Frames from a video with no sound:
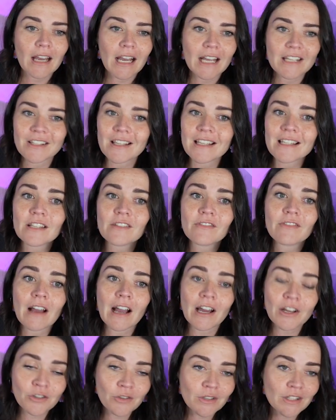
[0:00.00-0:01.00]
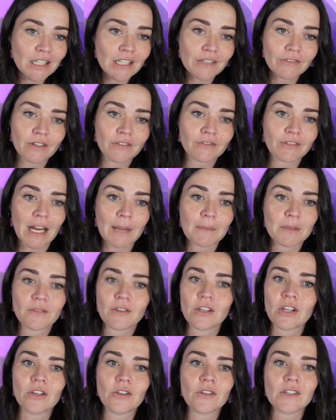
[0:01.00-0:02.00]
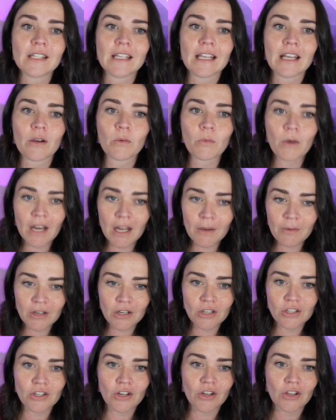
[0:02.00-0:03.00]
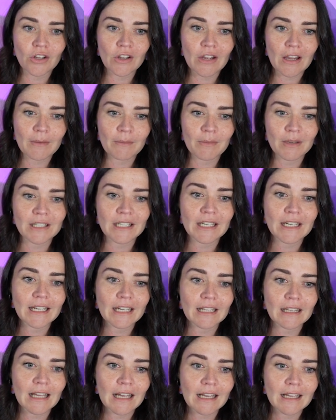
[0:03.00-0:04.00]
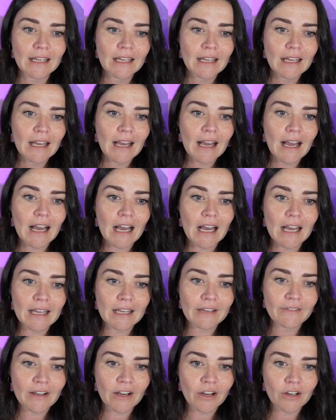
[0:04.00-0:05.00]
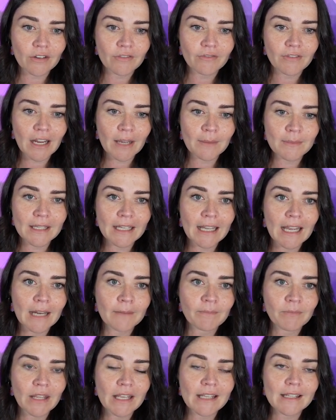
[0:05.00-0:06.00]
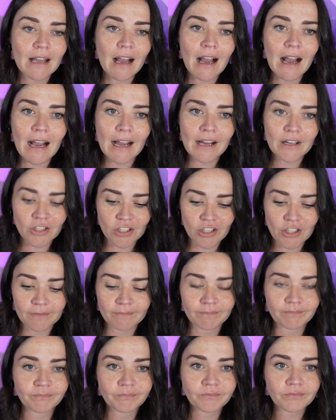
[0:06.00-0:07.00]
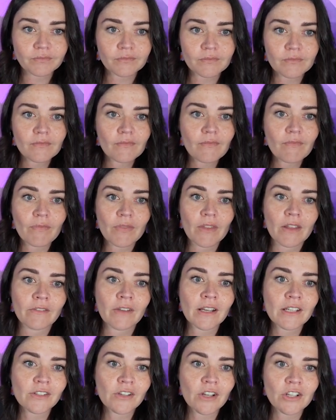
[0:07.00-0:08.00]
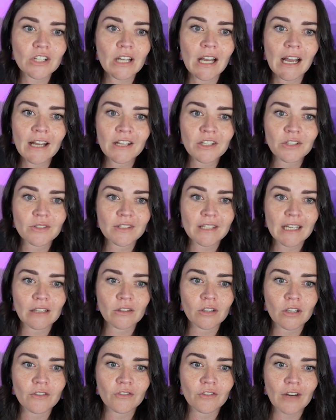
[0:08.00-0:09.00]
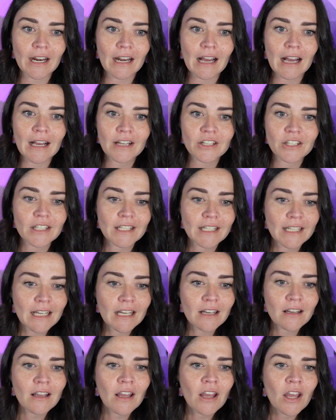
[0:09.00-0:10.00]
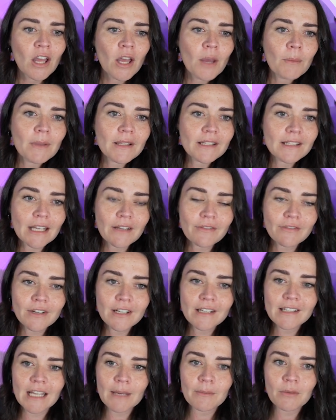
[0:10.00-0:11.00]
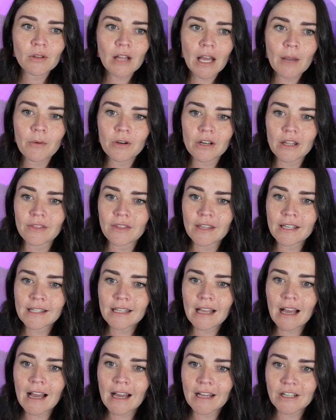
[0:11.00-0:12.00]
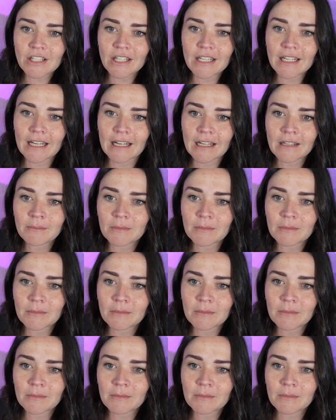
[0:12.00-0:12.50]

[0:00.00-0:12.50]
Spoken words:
So there's hundreds of different frames for you to use here. One I want to show you in particular, if I go to frames again, is arch. If I search arch, you'll see a lot of great arches here. But say, for example, I wanted this arch here.